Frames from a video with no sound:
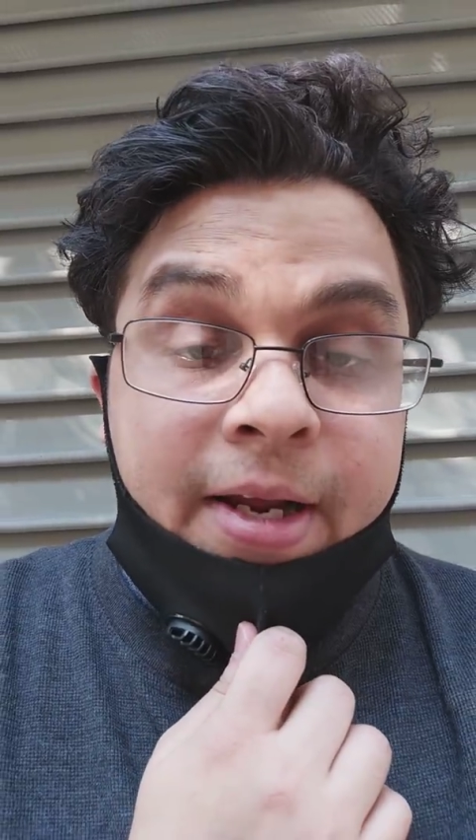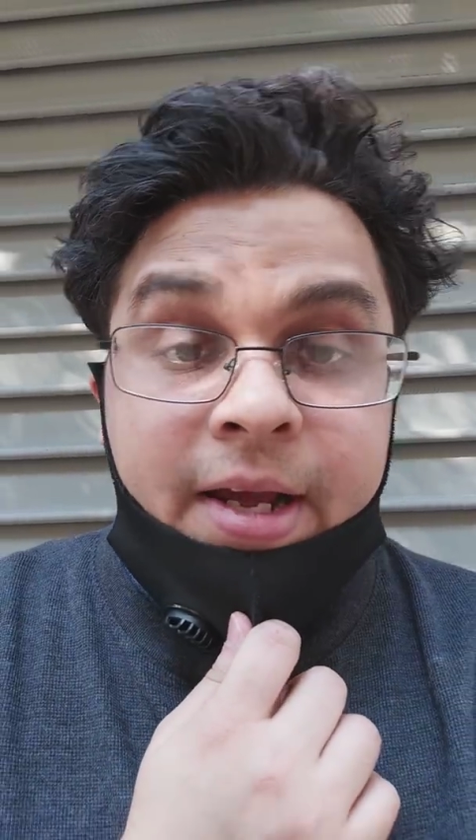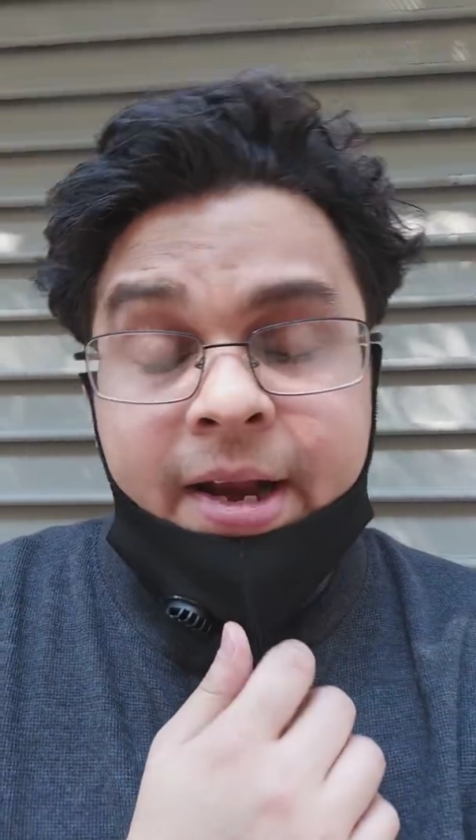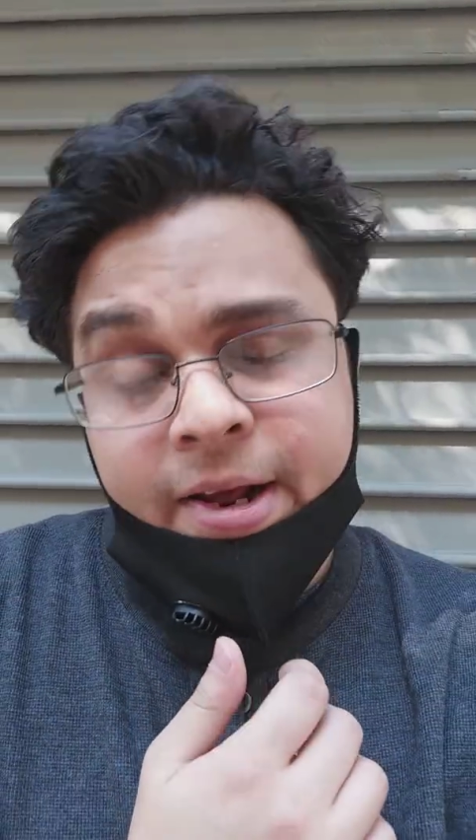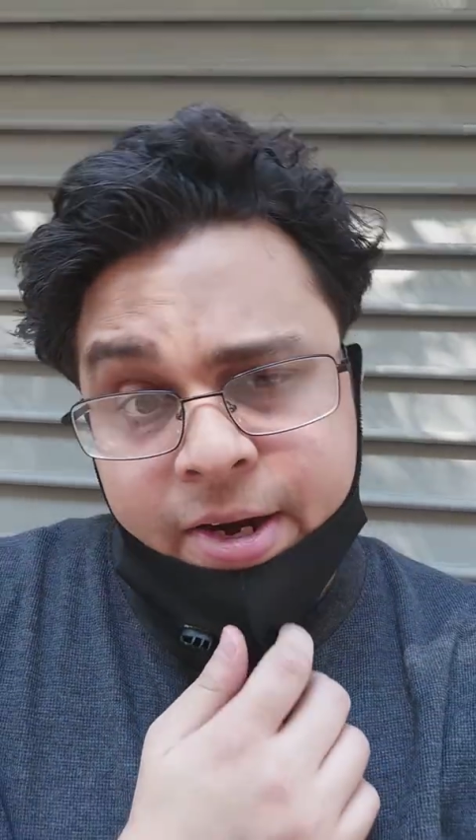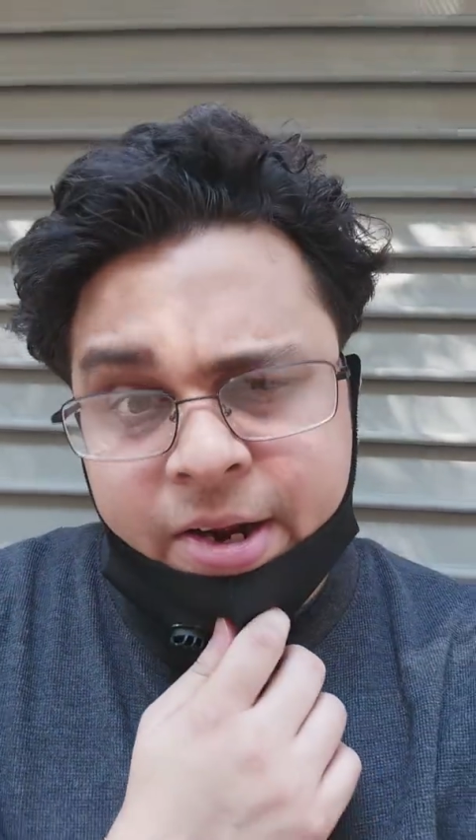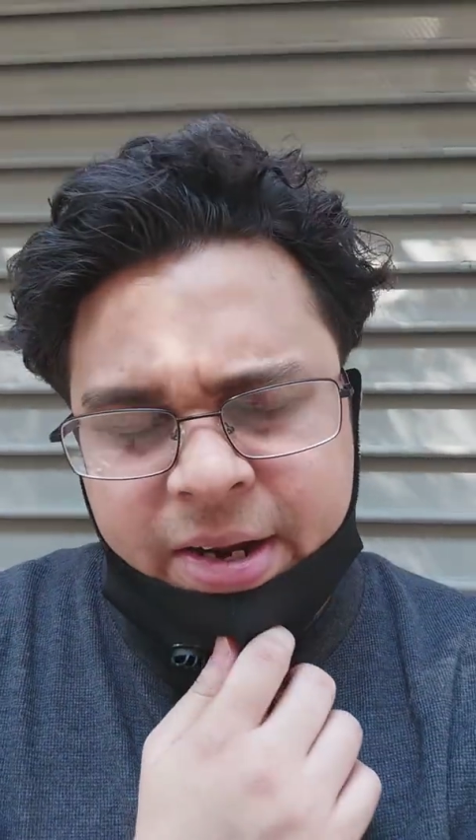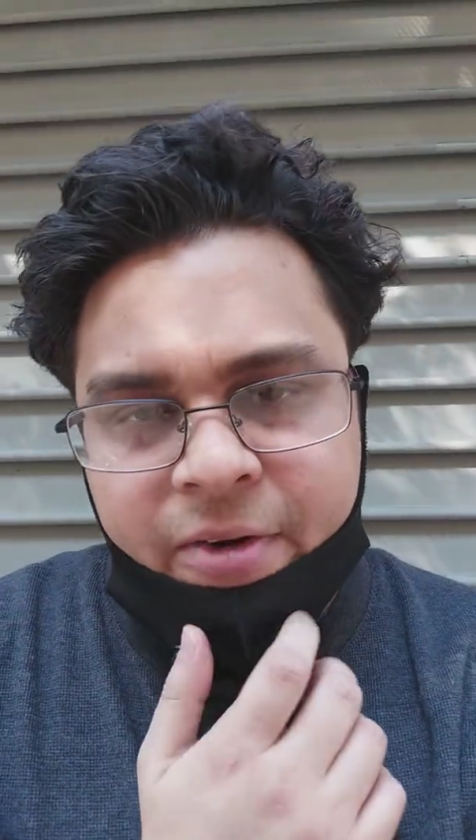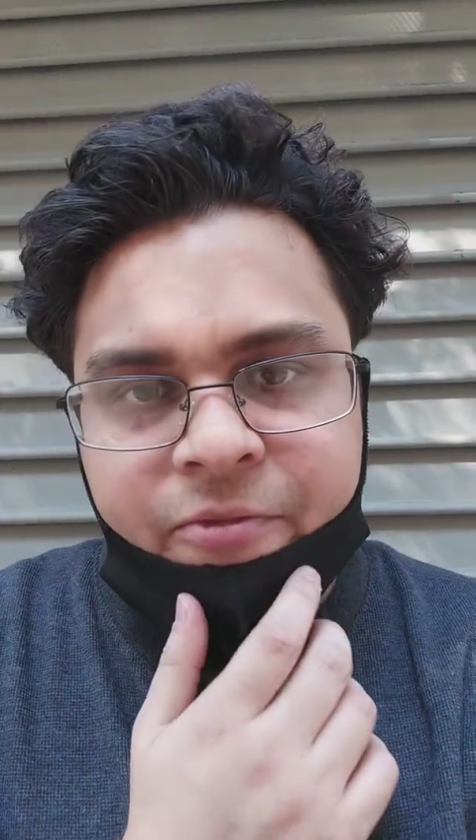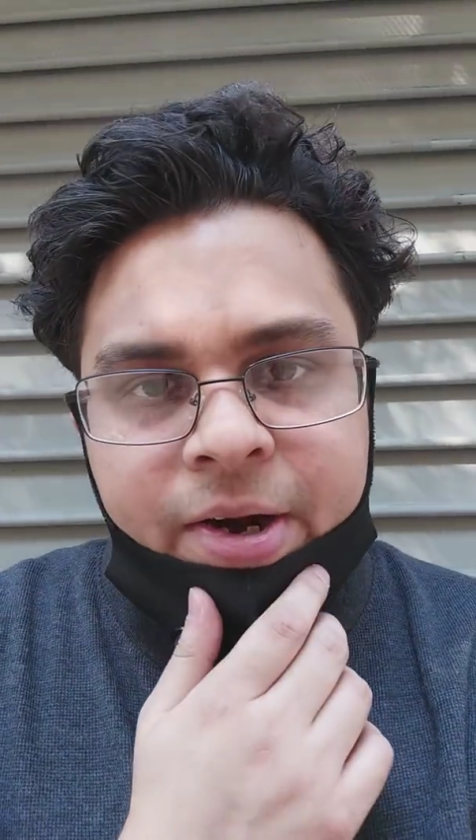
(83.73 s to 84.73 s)

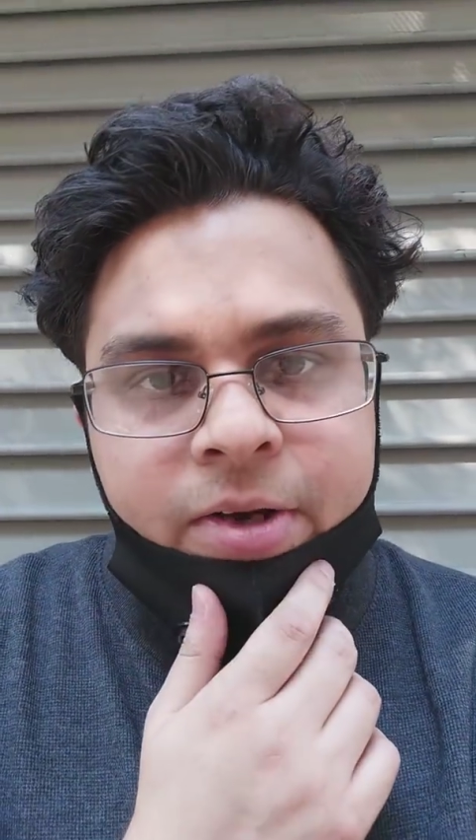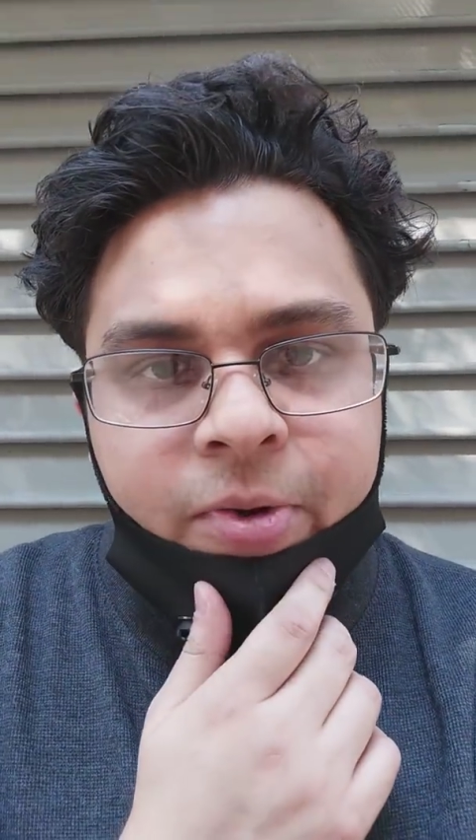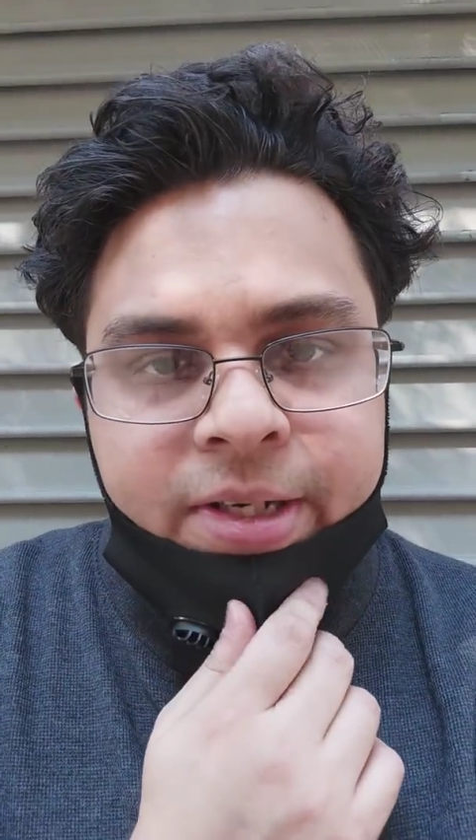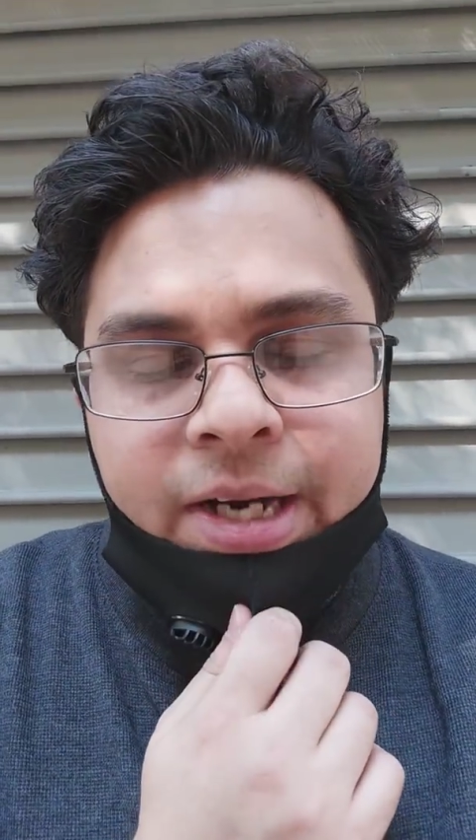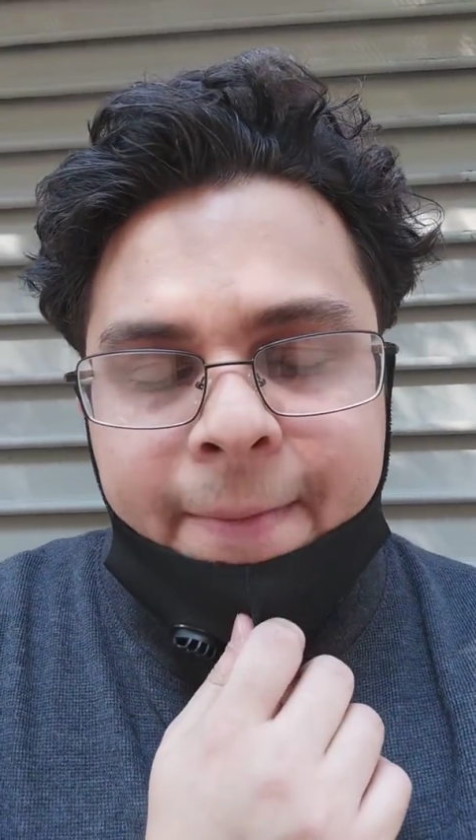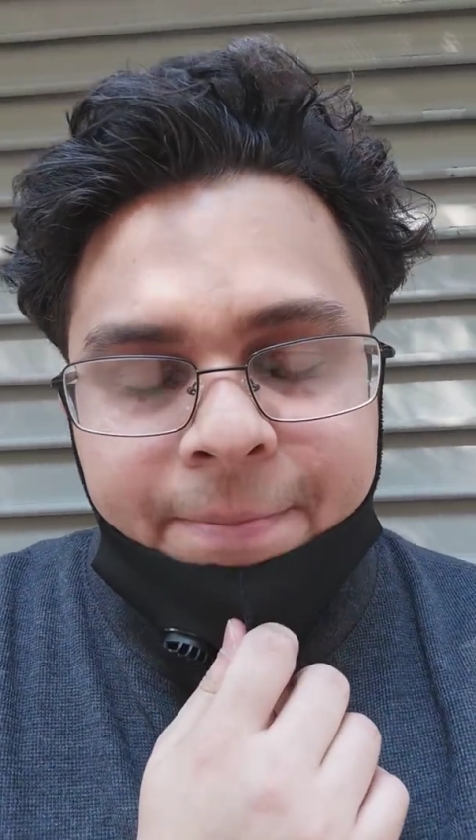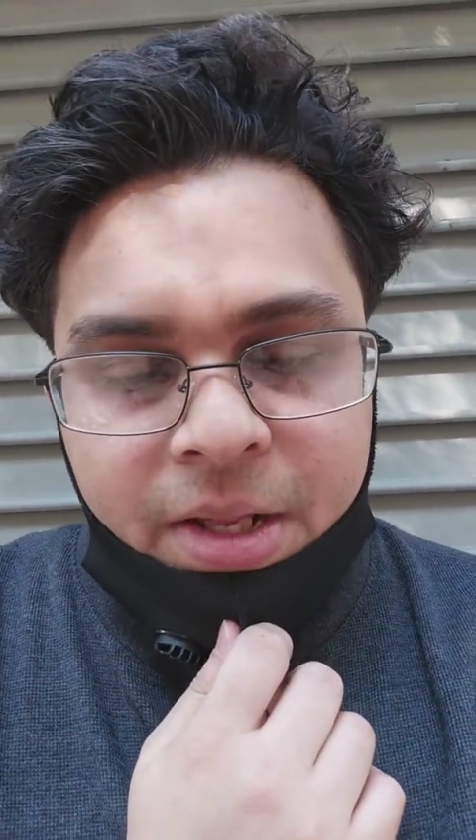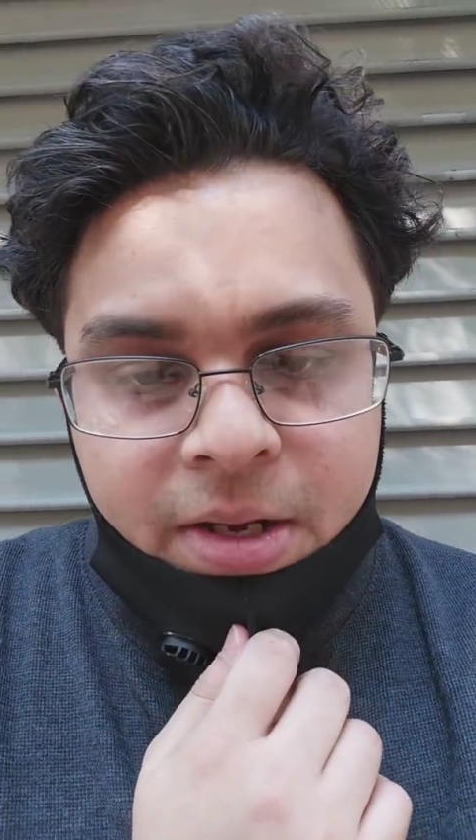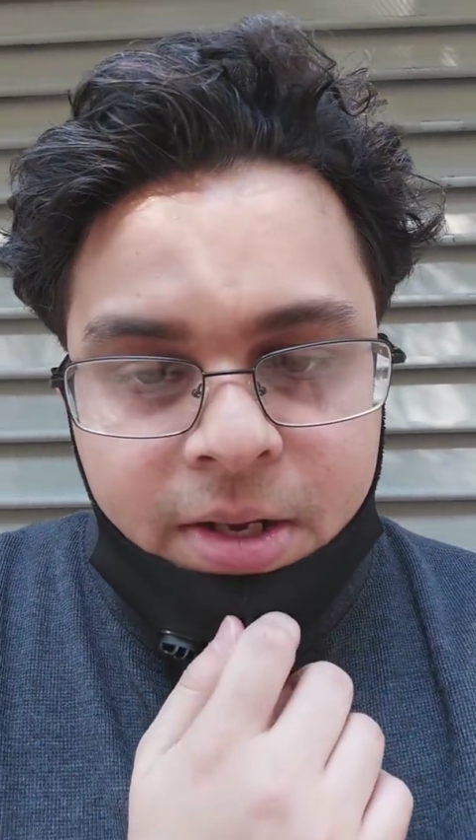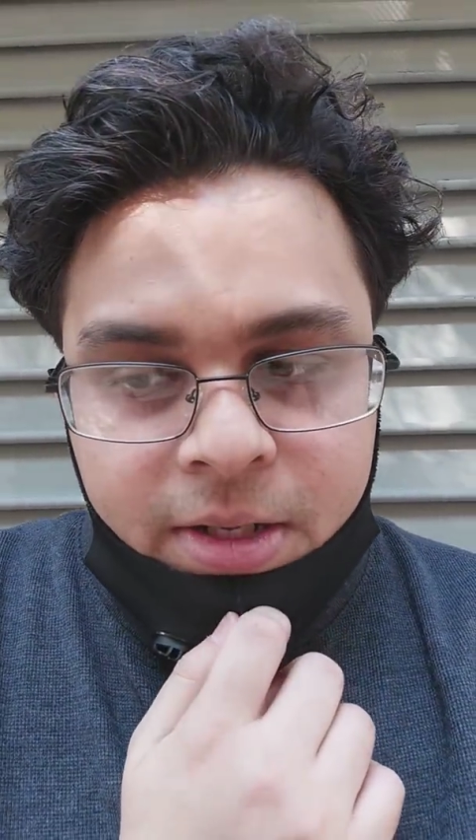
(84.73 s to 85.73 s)
in a very quick time.
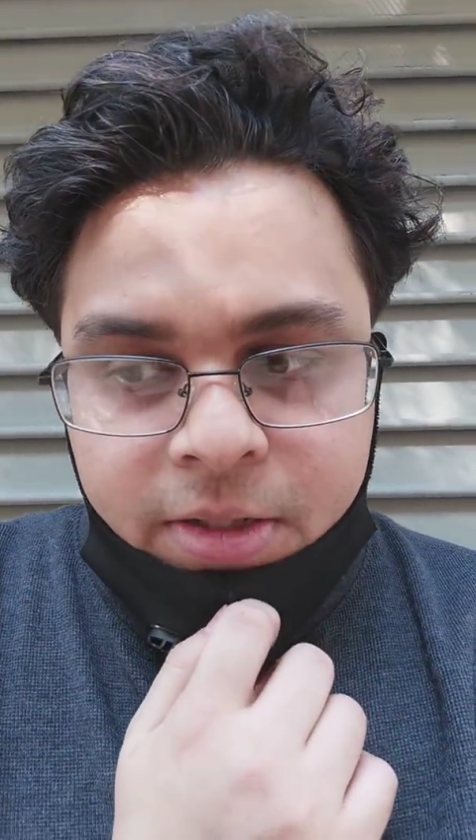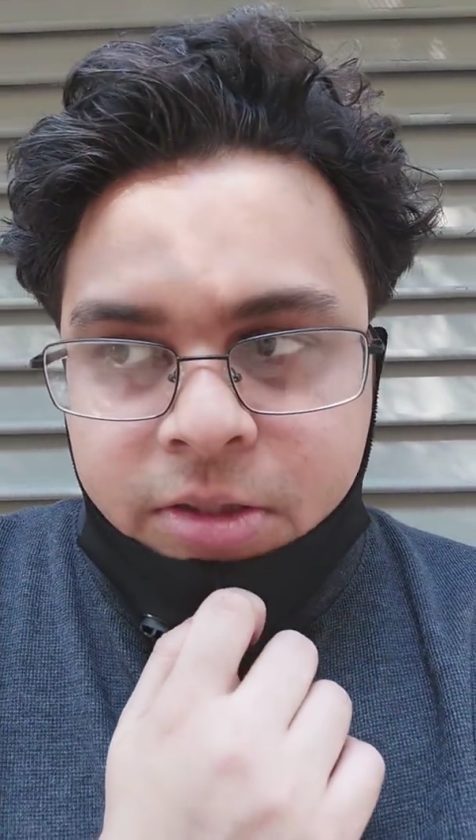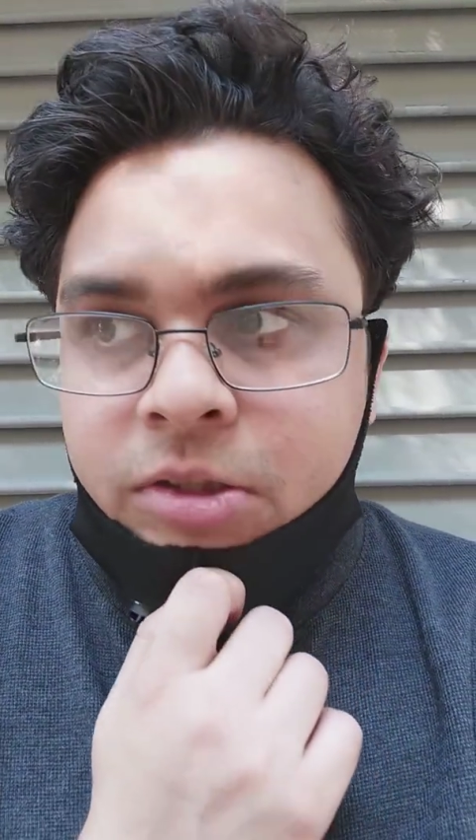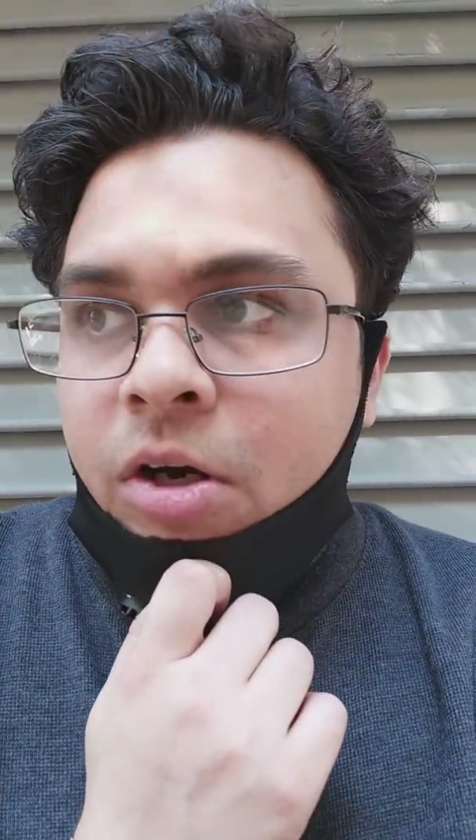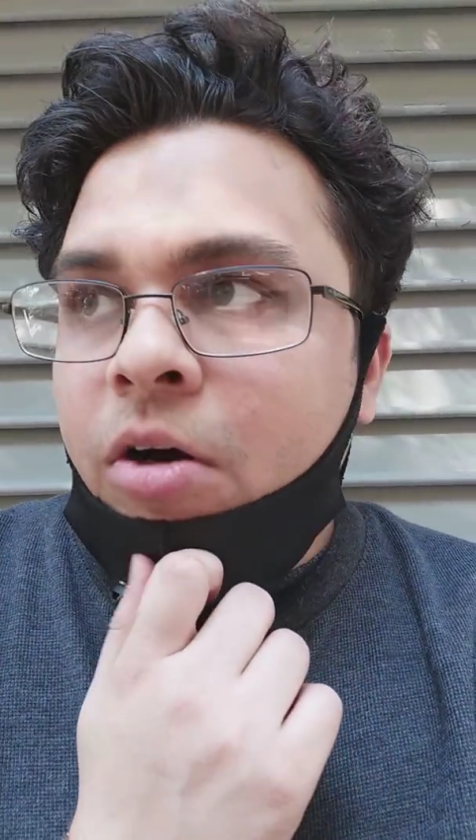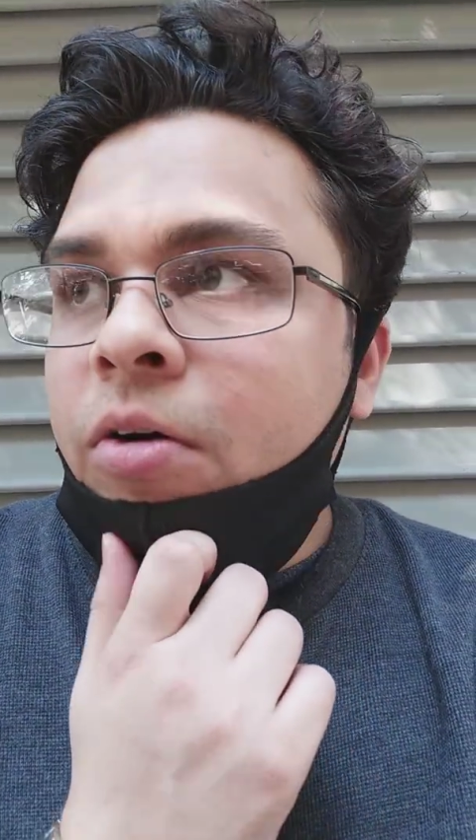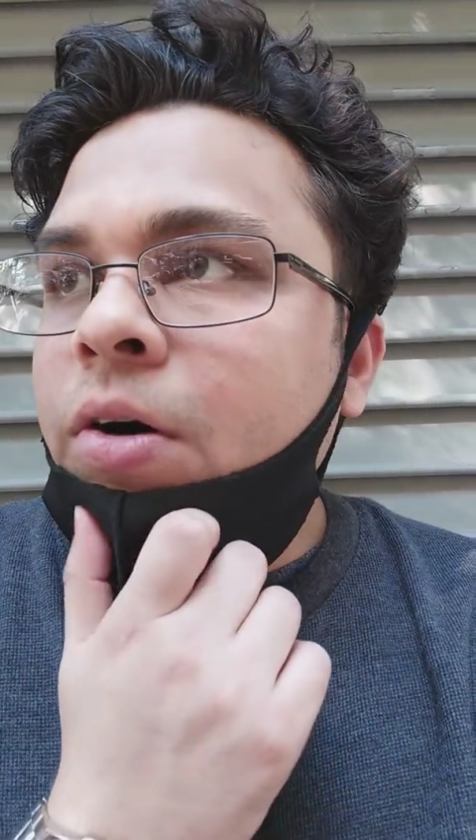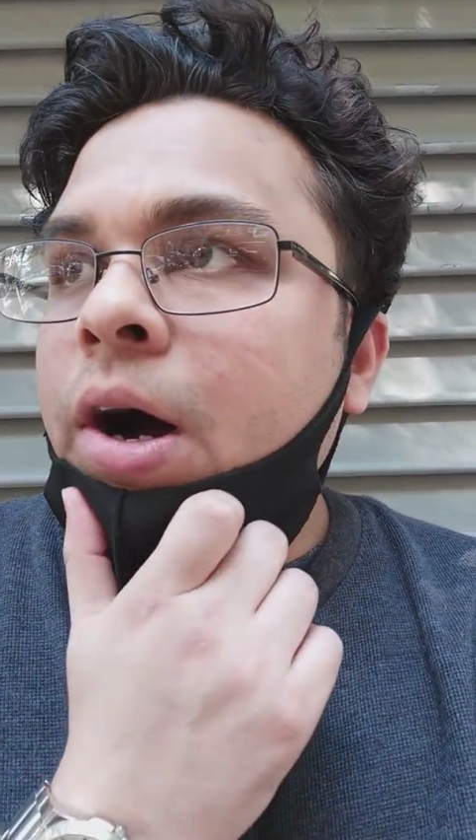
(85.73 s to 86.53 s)
So,